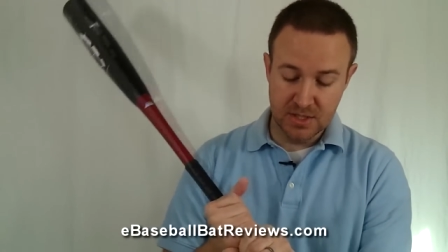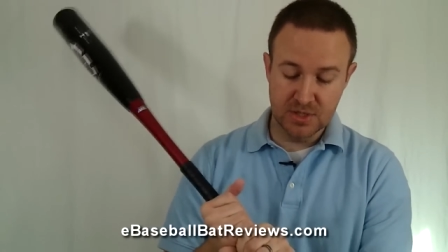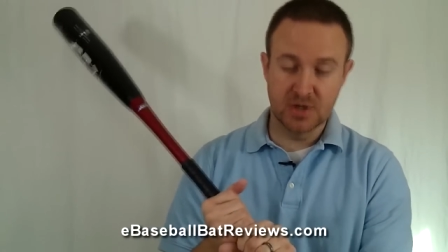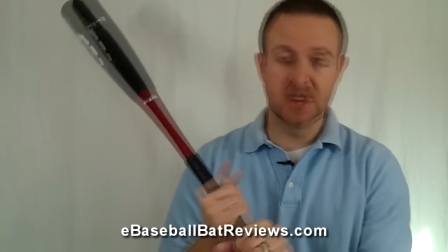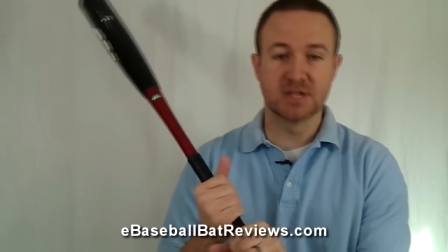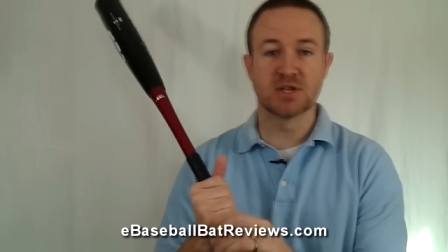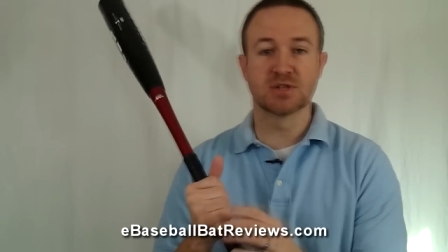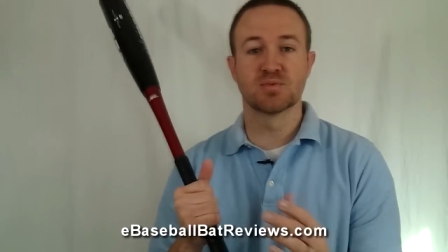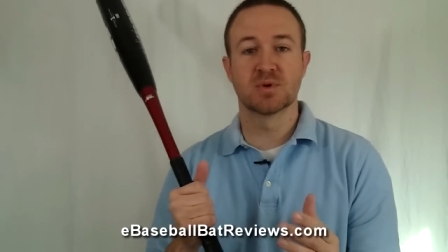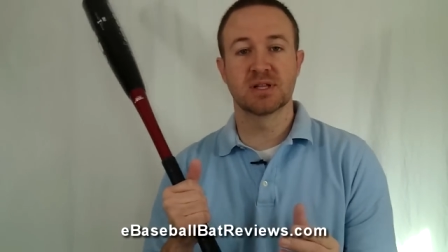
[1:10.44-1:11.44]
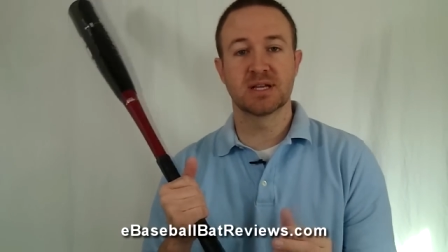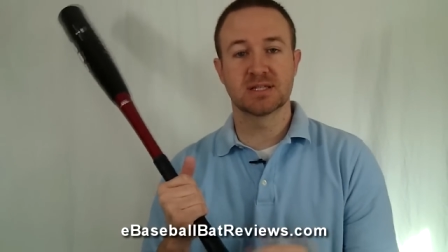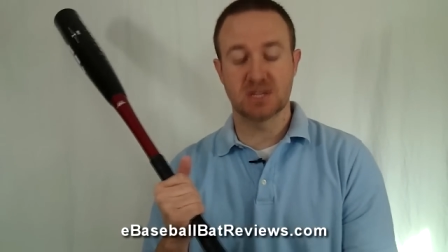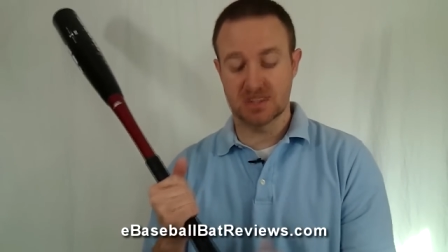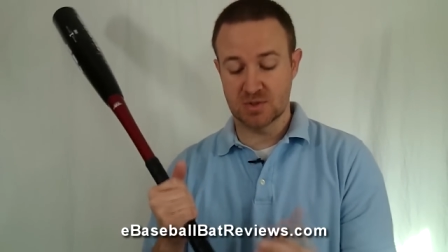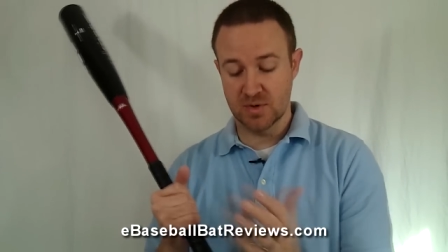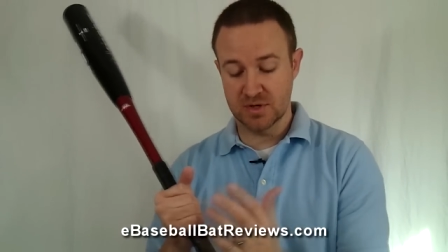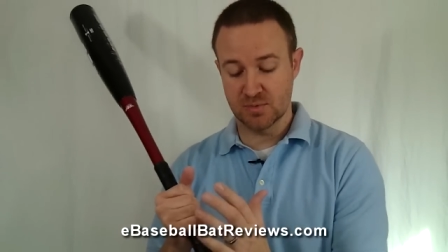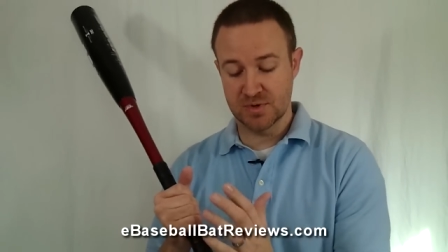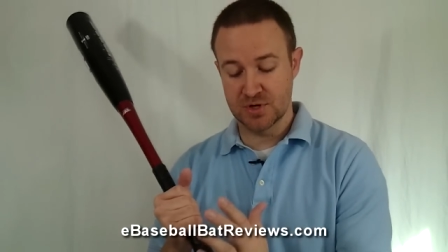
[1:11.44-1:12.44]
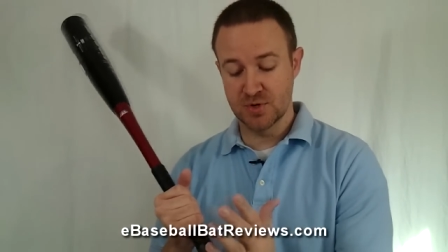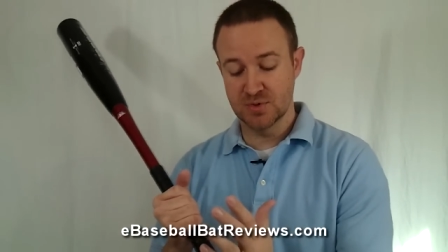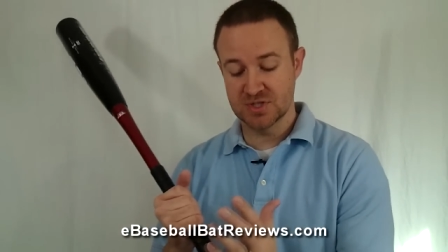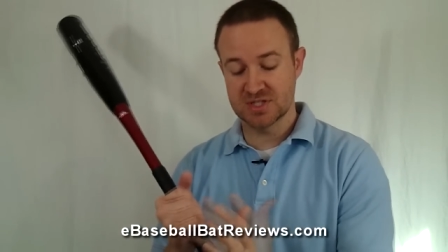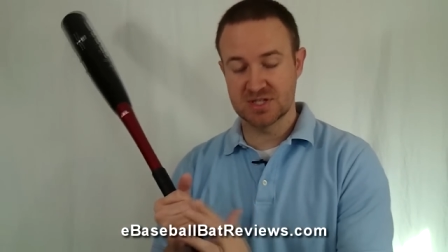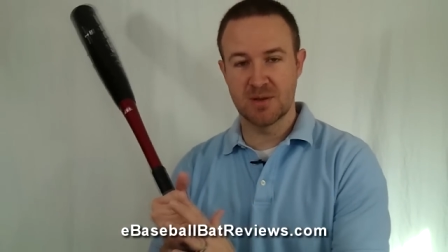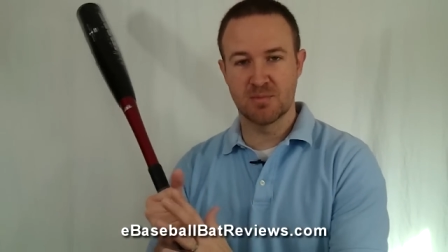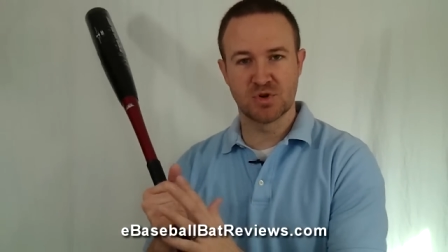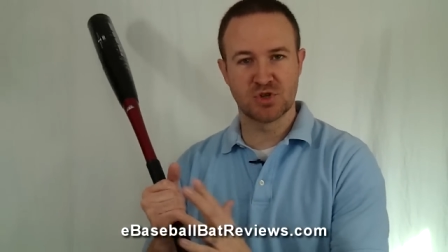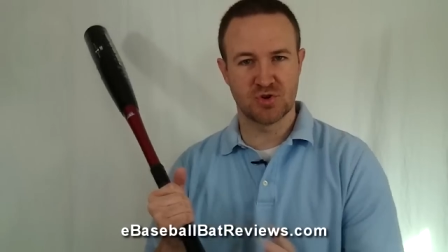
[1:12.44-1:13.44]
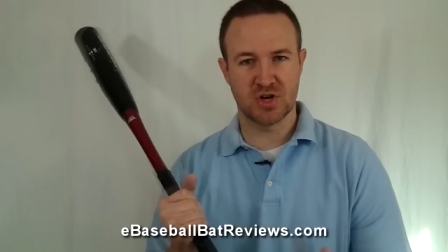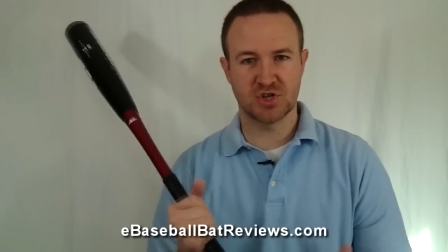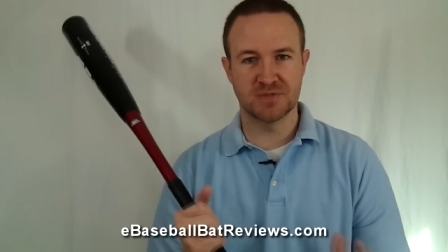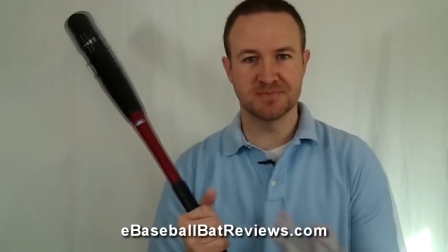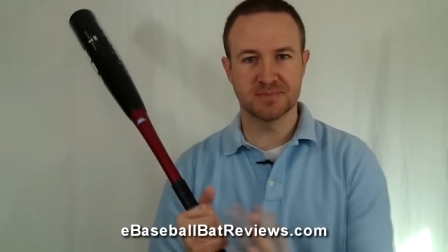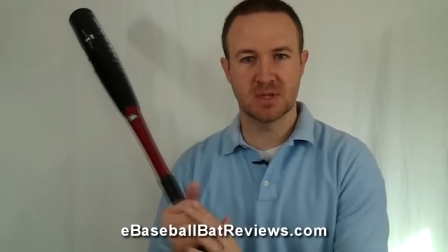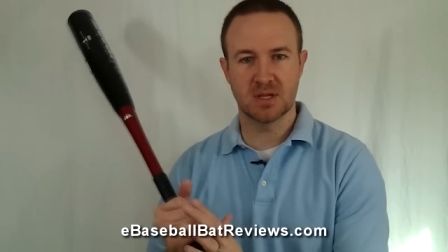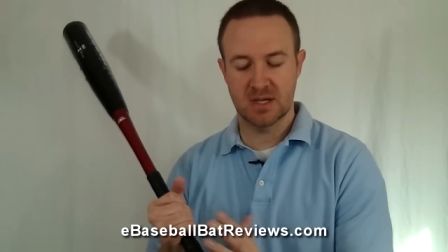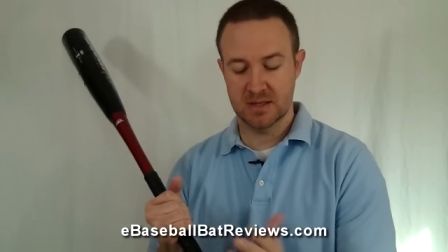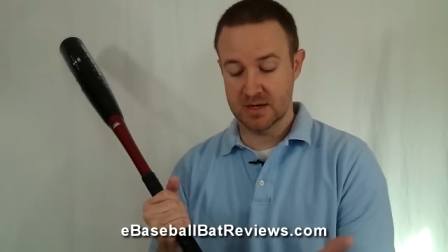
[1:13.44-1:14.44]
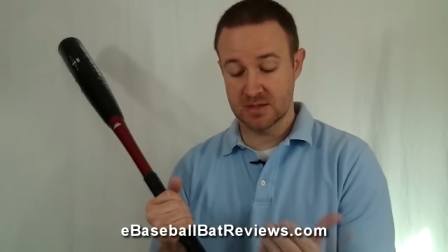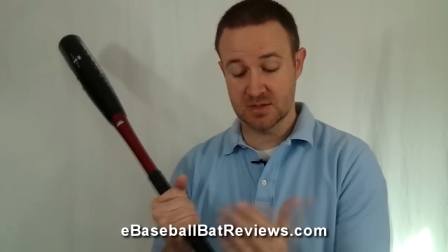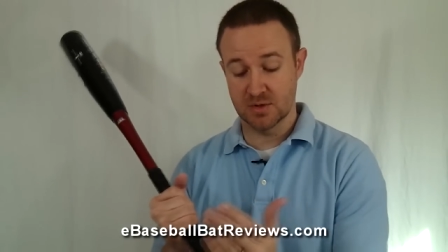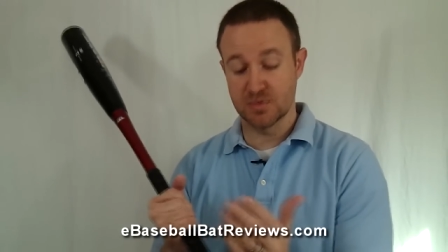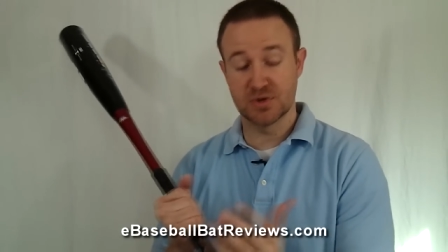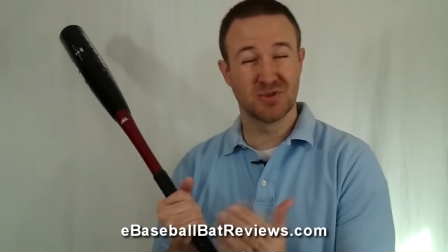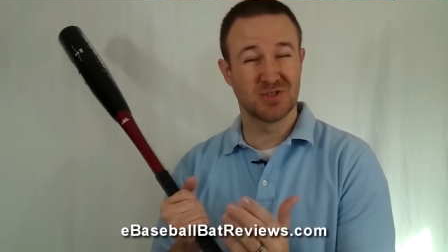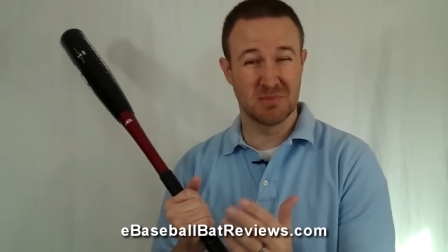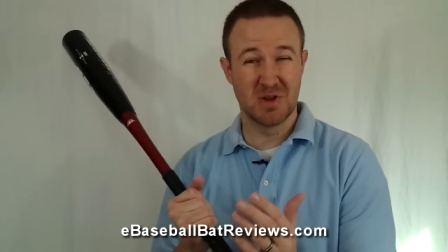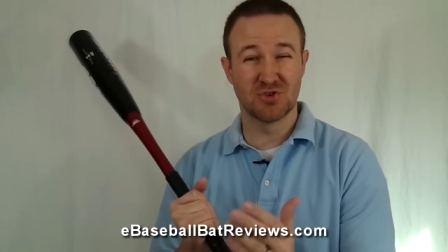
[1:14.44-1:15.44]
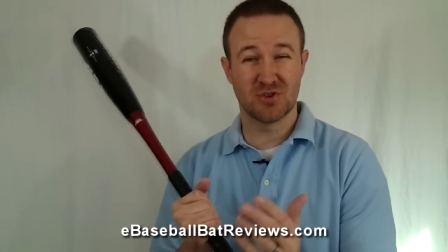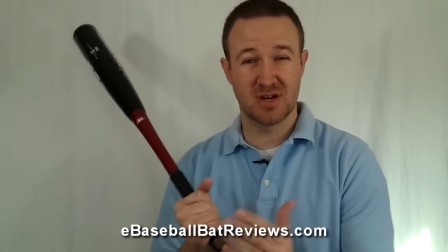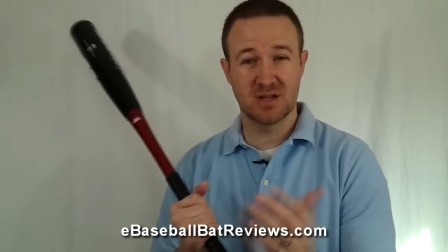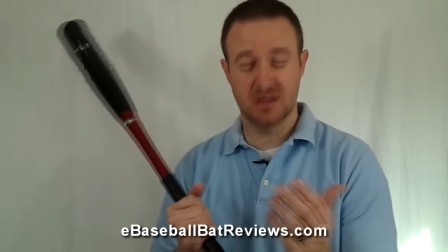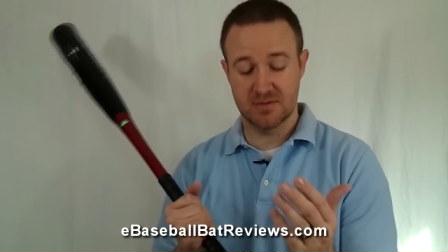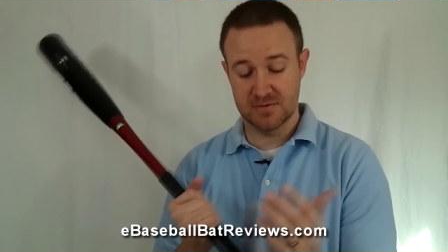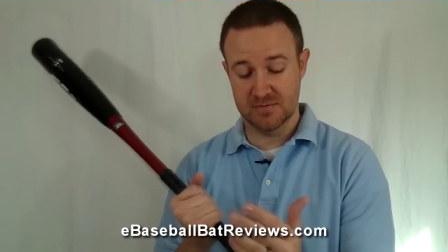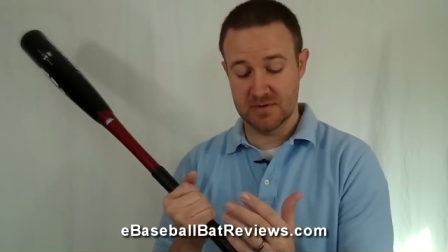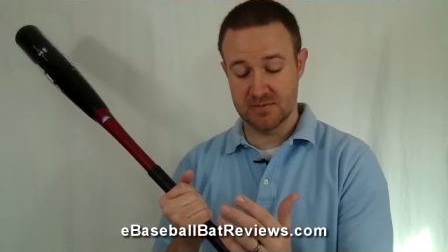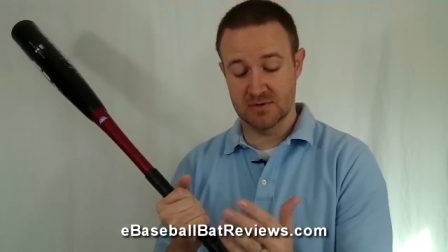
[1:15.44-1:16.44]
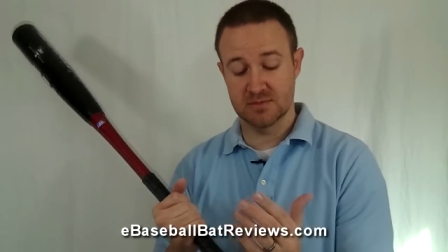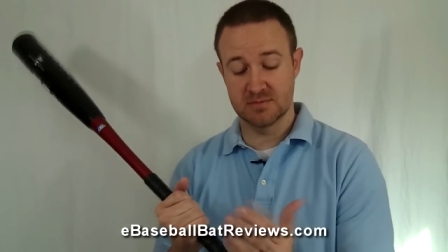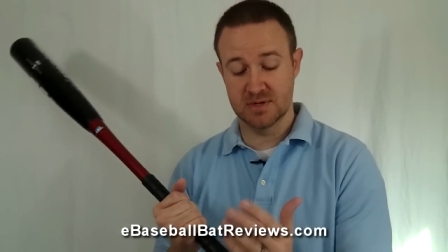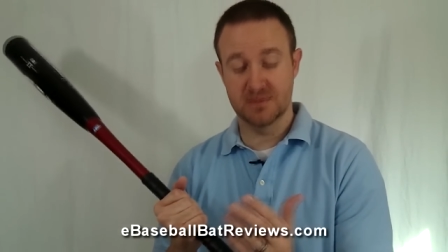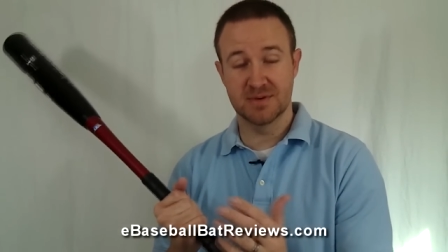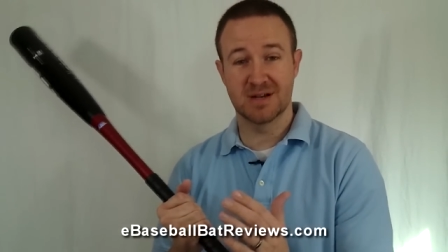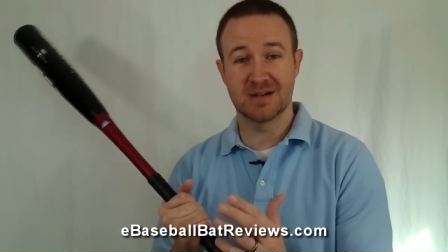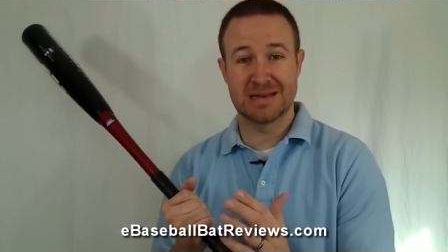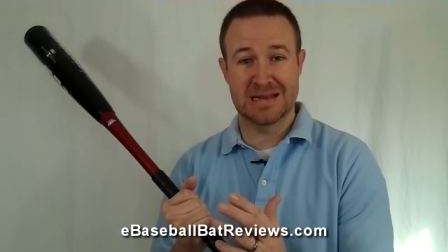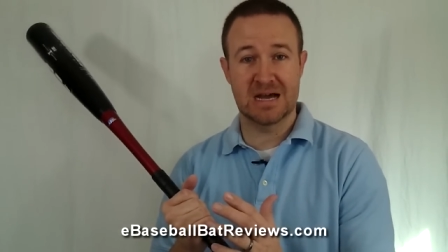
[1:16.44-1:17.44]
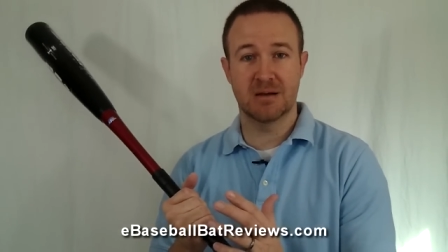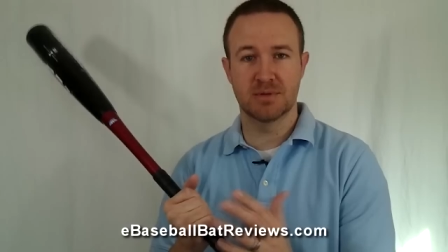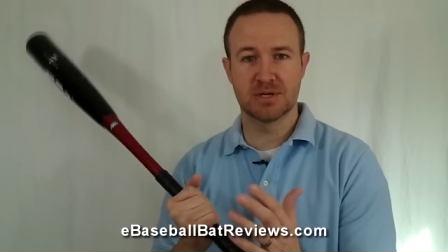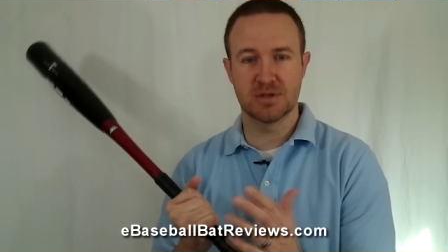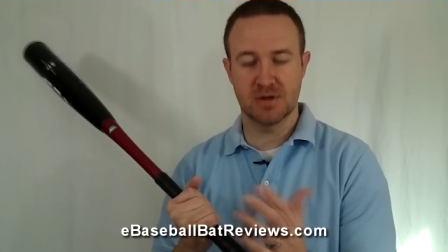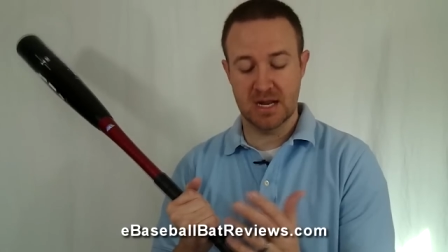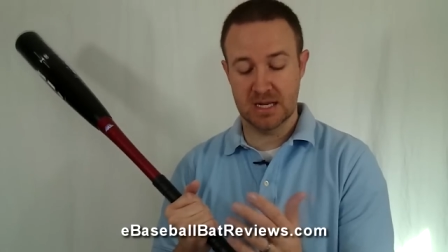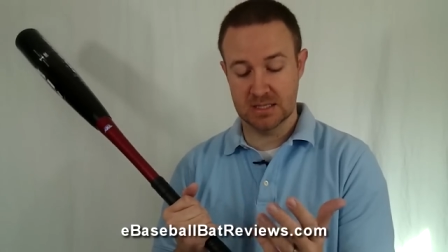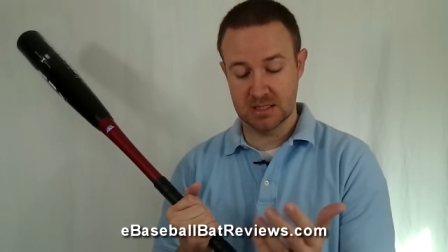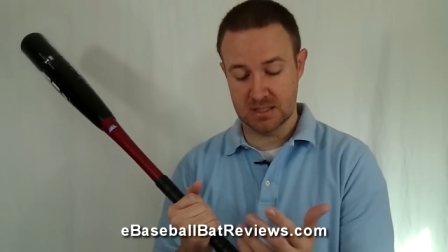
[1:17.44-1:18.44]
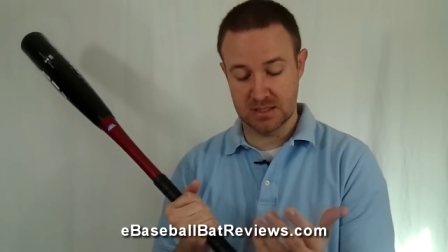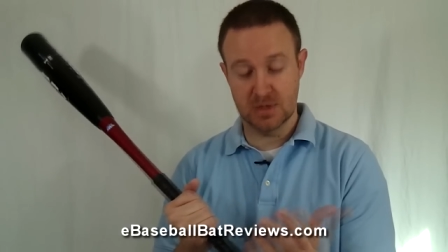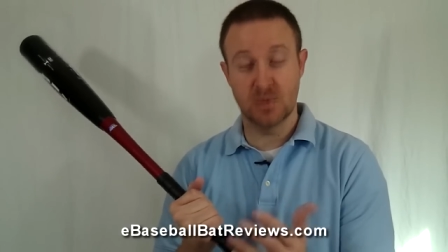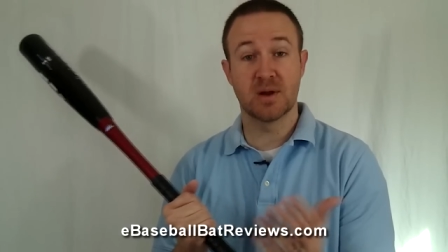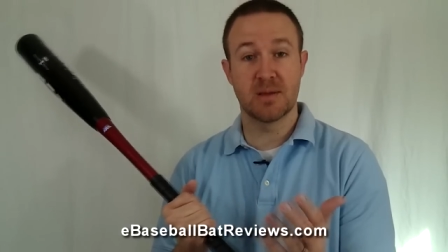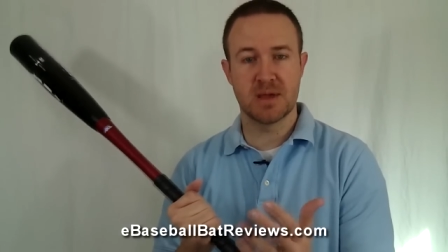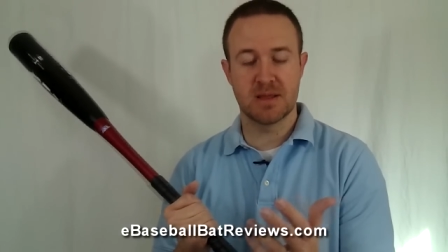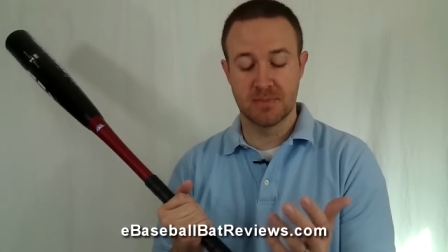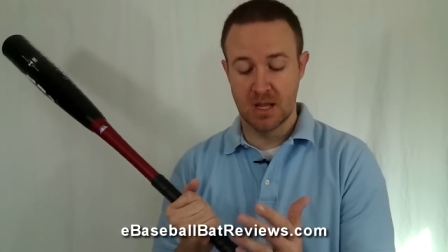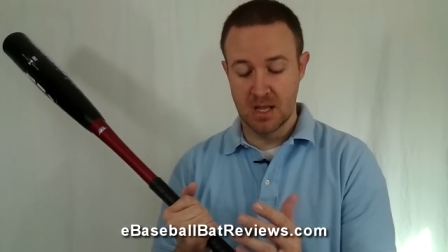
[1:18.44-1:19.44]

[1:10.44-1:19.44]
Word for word: you know, it, it's really it's it's going to reduce some restriction uh, there. It's going to reduce some injury. If you've ever you know dug a knob into your hand, uh, you know what I mean.